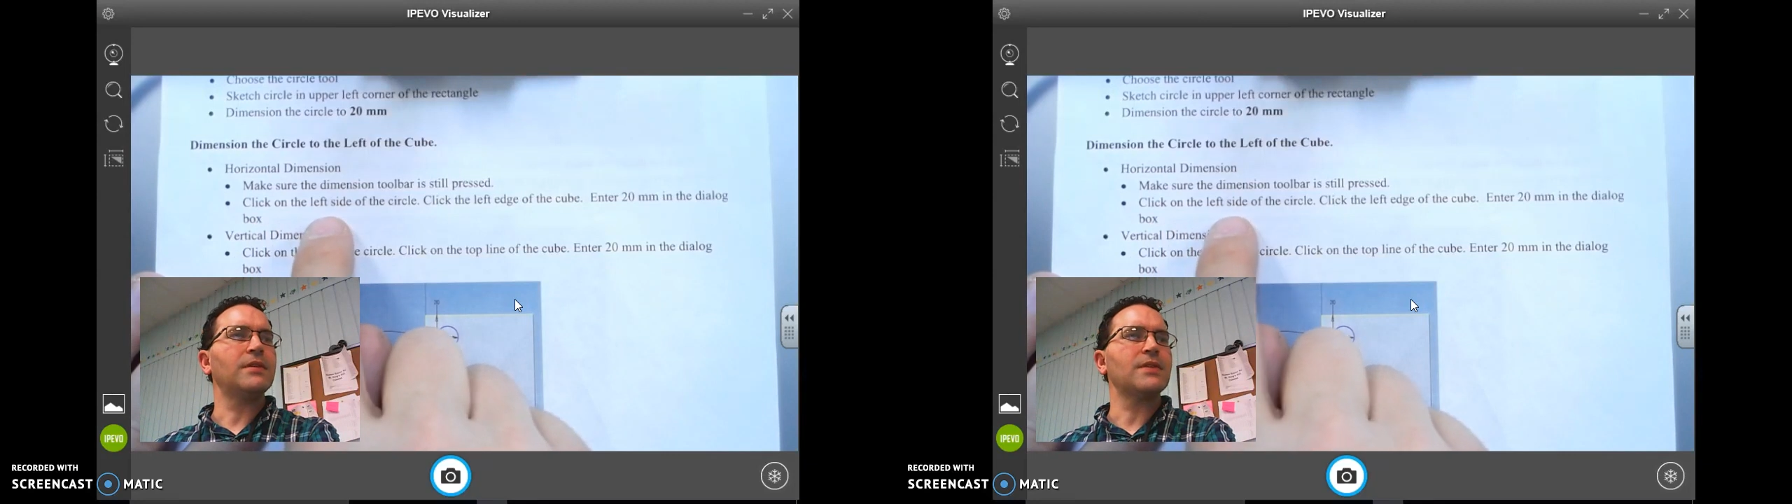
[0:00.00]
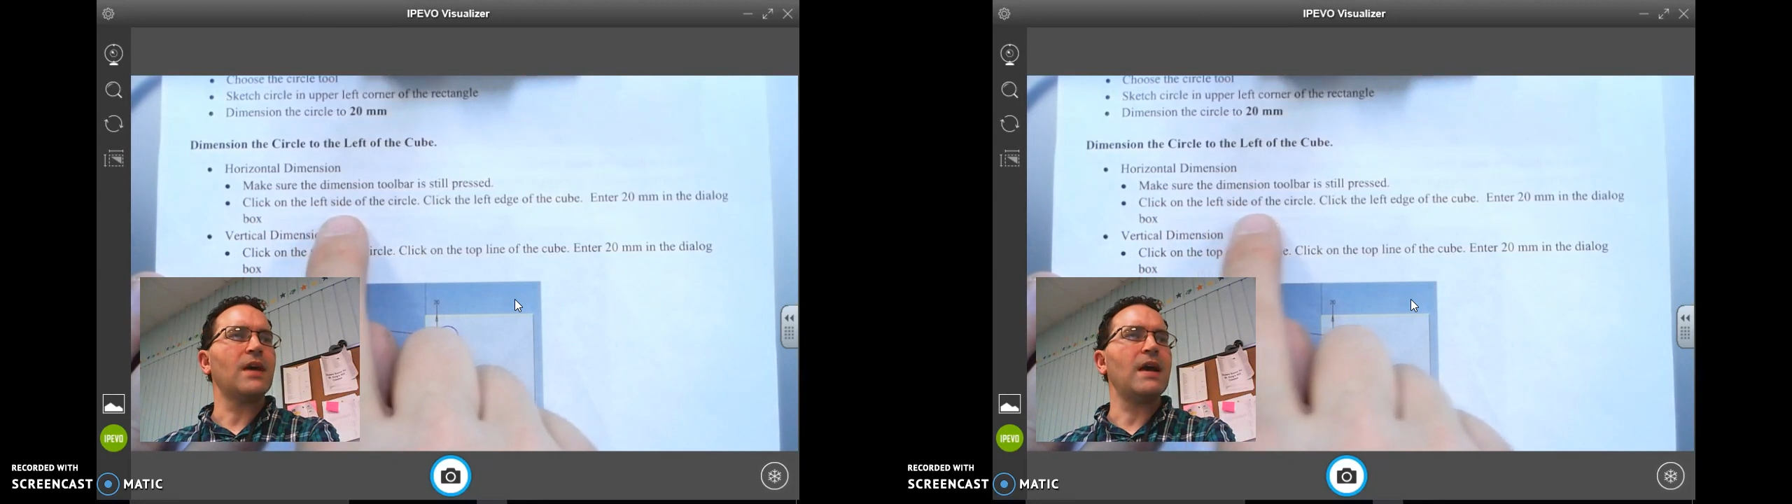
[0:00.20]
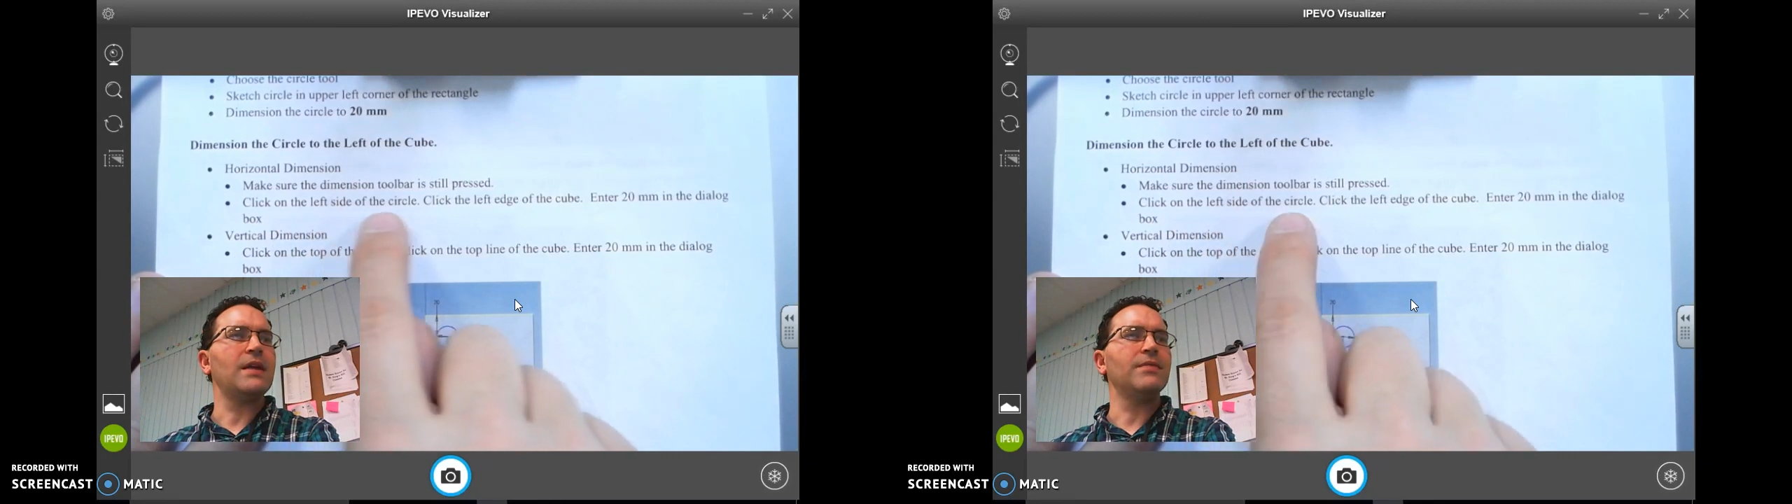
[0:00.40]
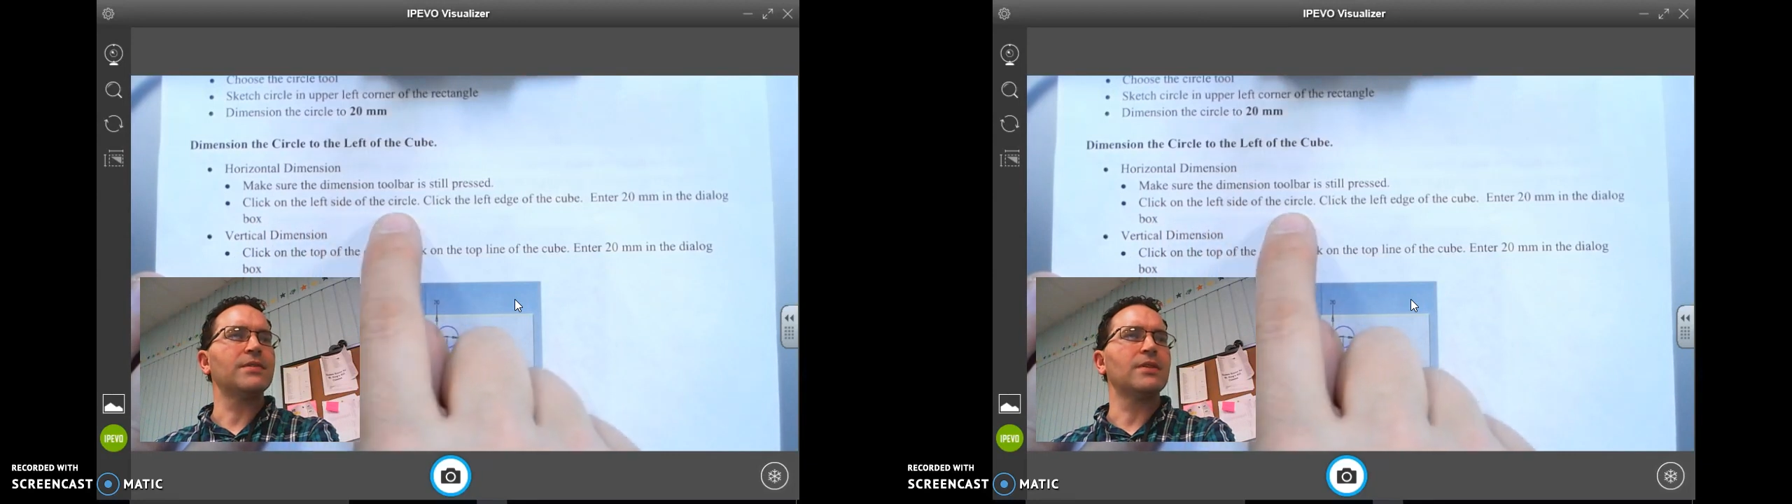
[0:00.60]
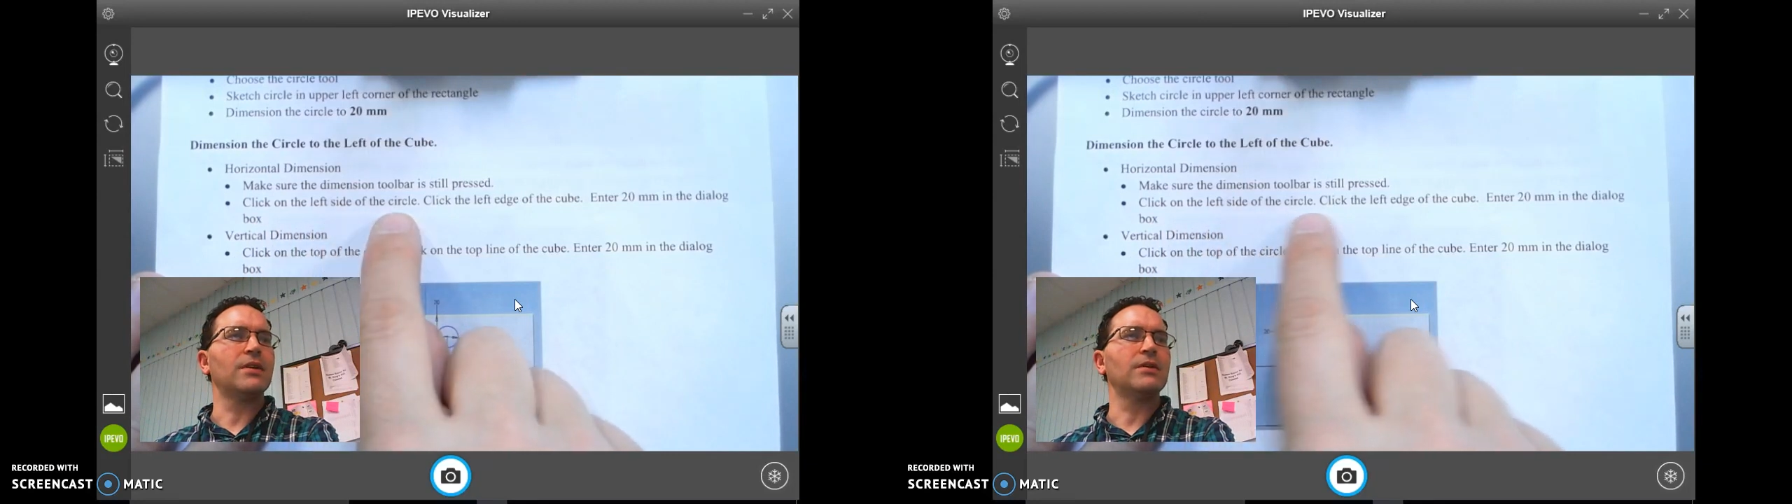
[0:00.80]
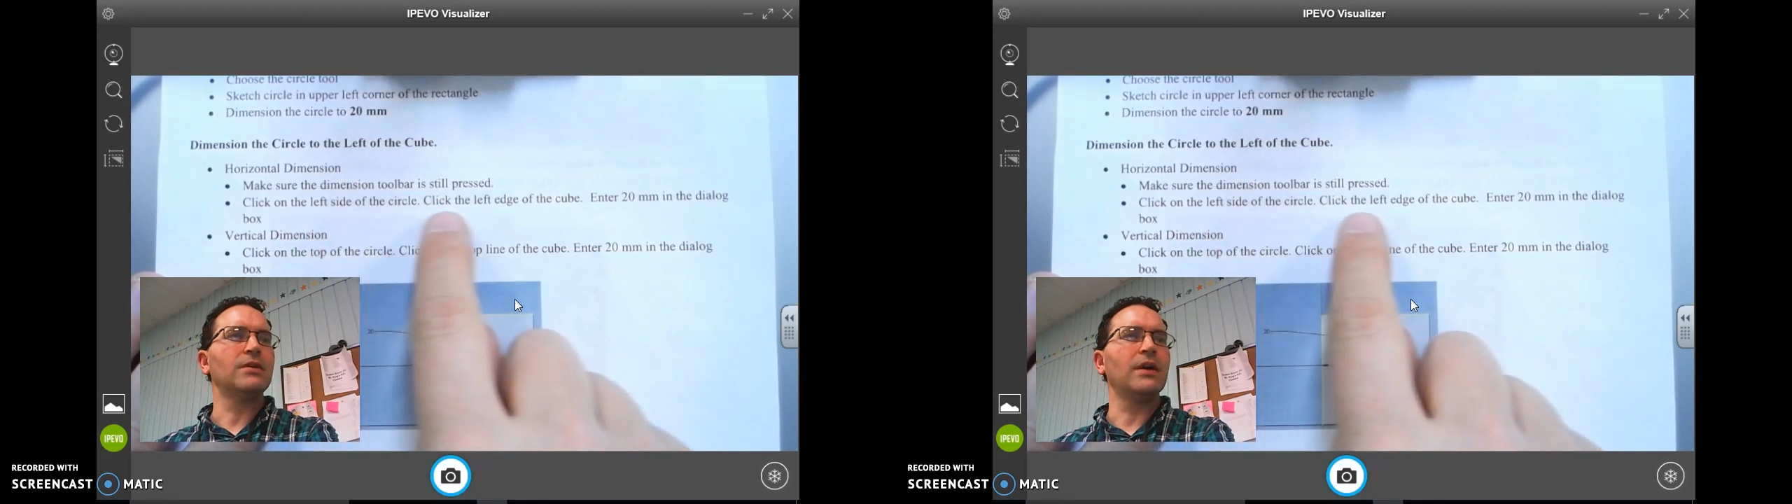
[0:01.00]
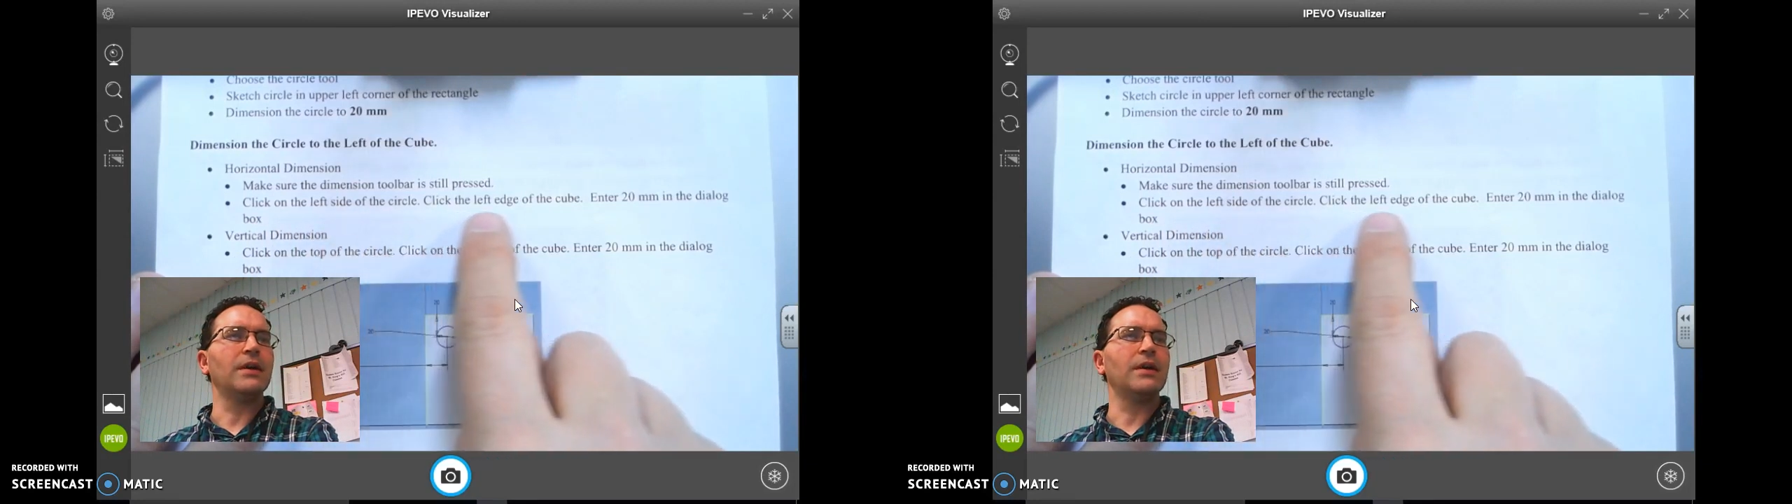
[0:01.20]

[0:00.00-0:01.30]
side of the circle